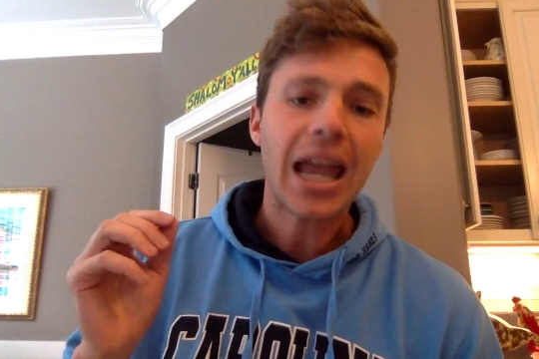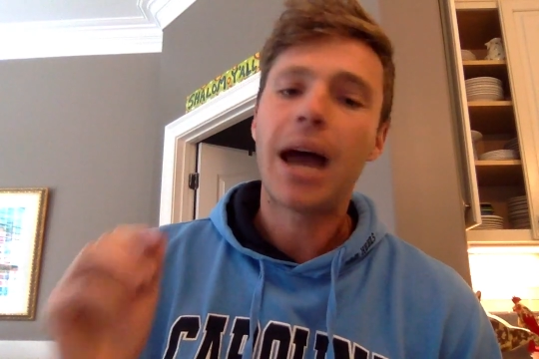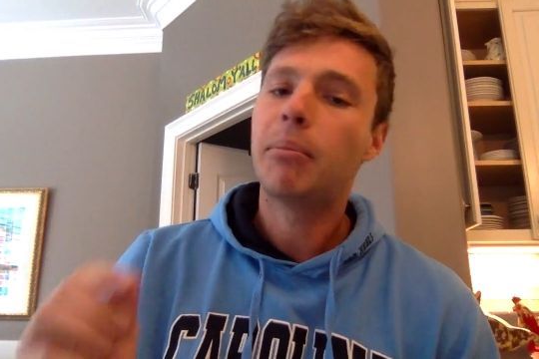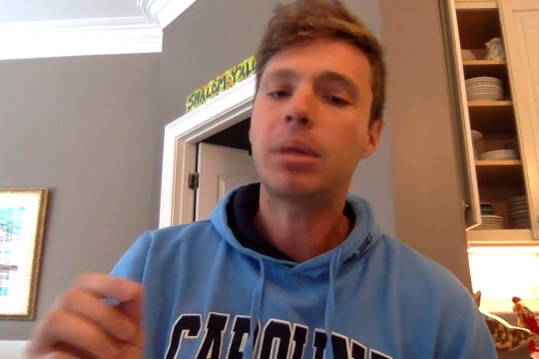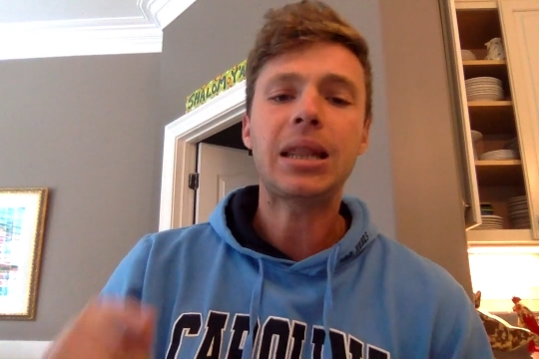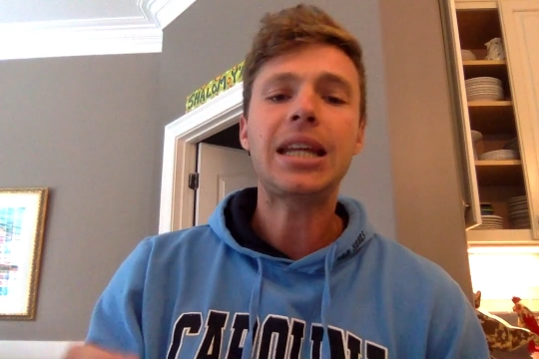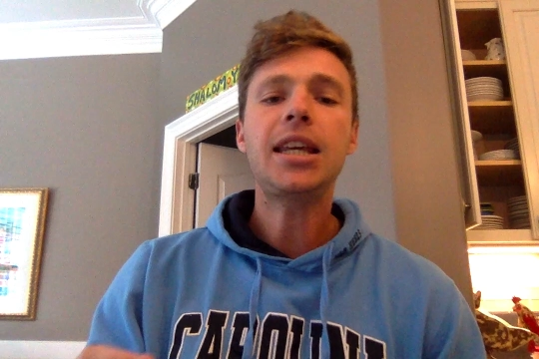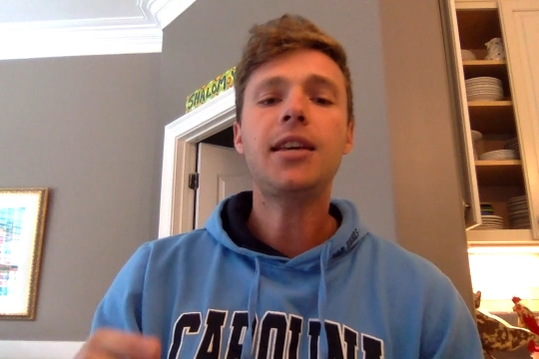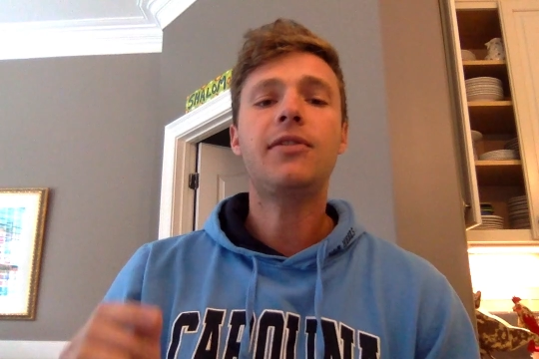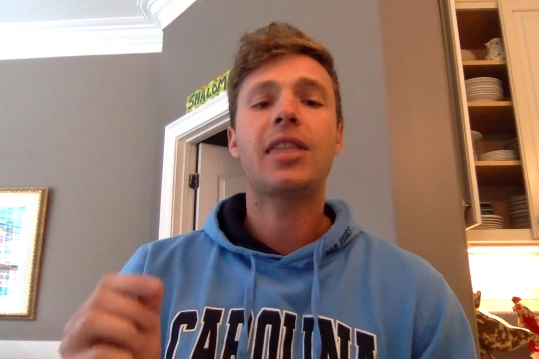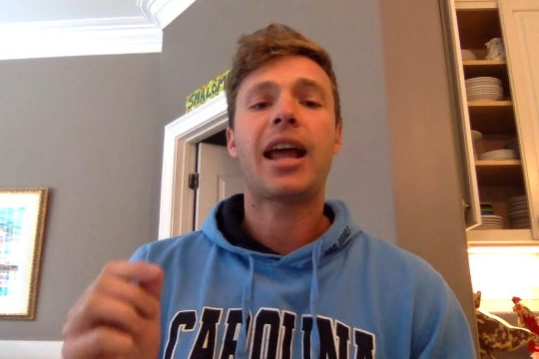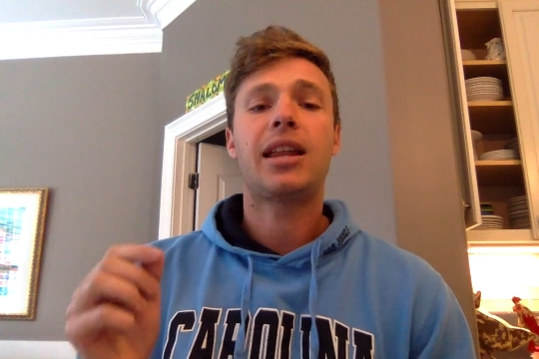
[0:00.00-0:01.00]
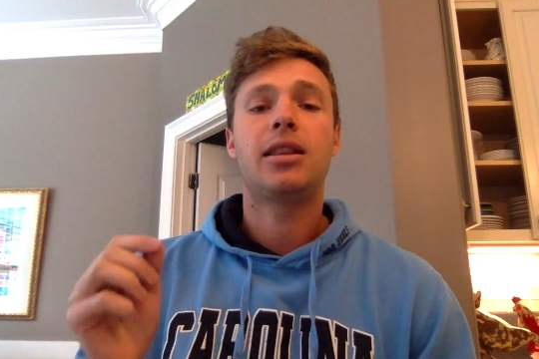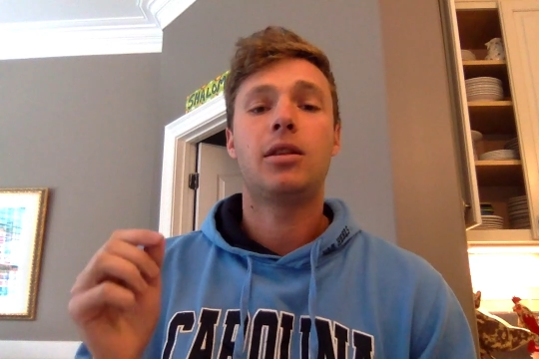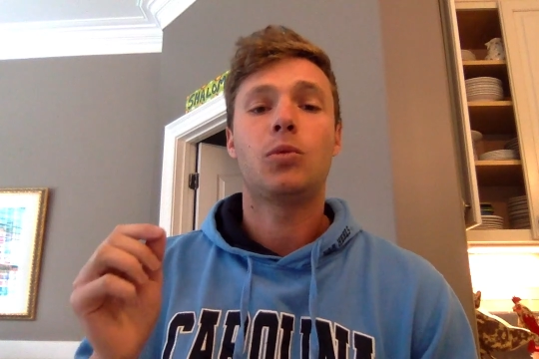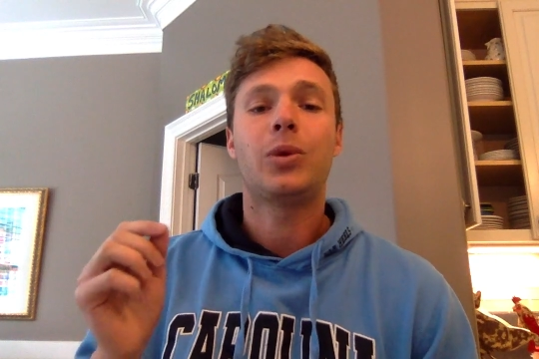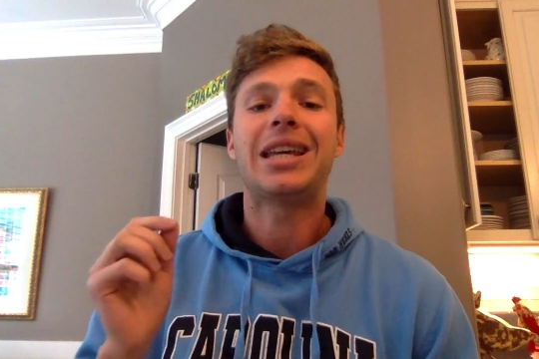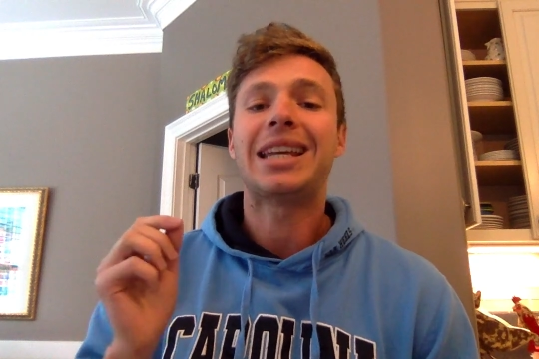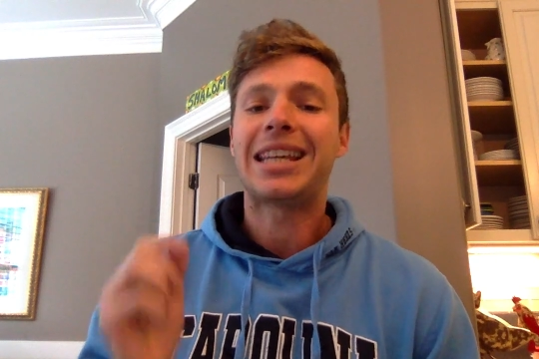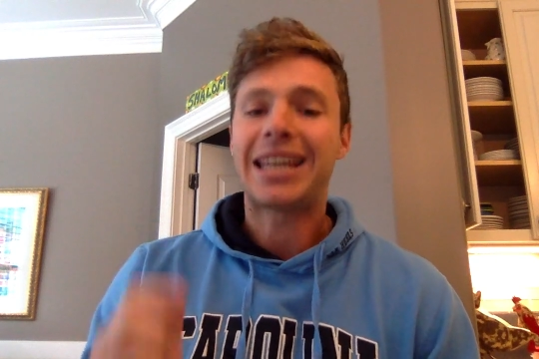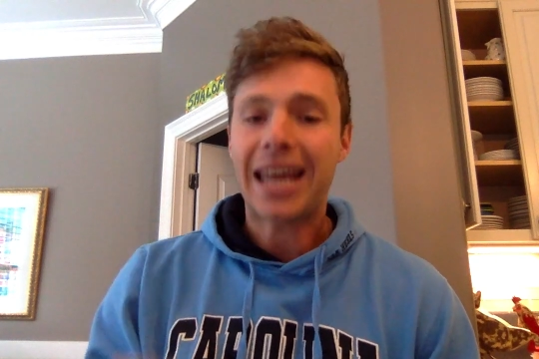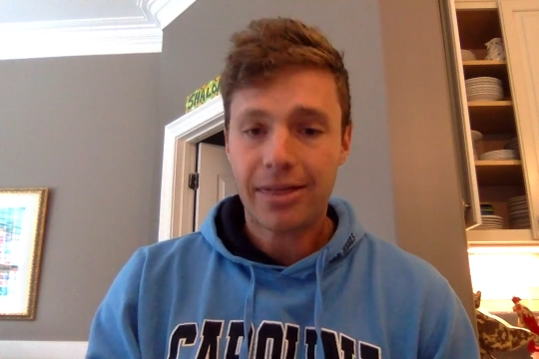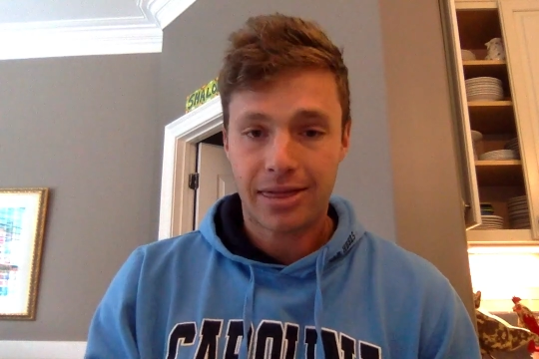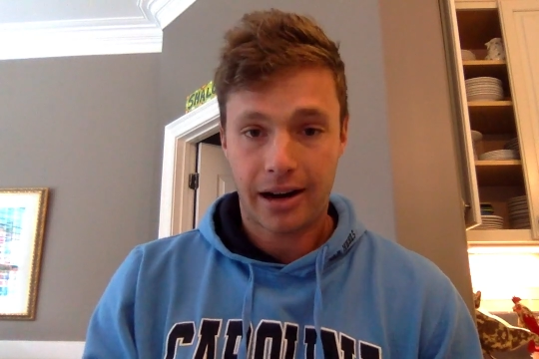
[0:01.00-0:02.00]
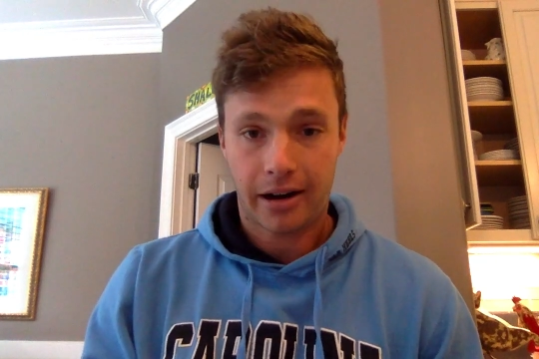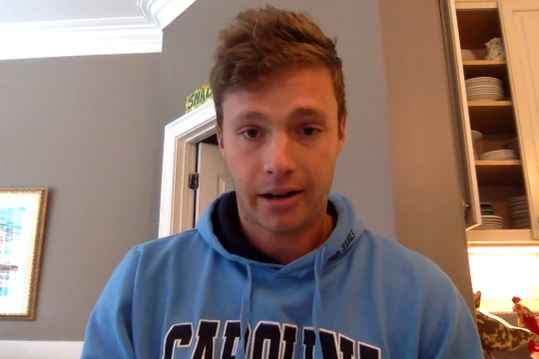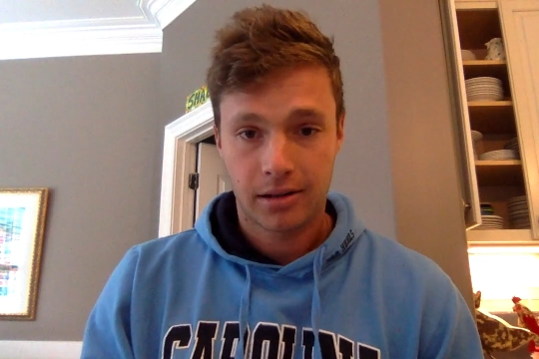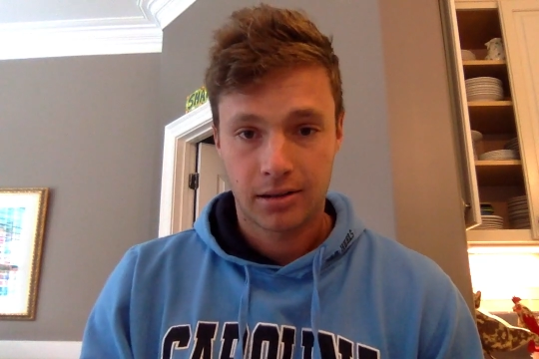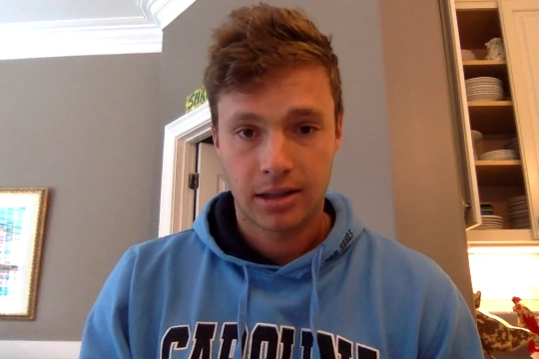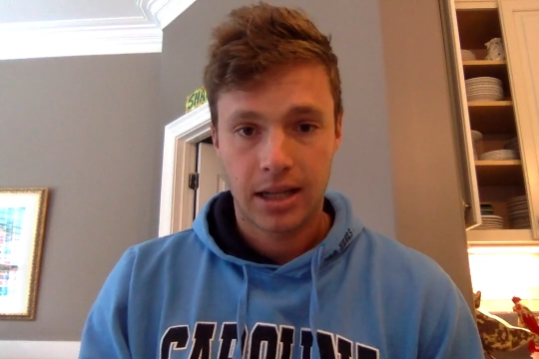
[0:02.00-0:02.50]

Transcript: "I believe that we can get there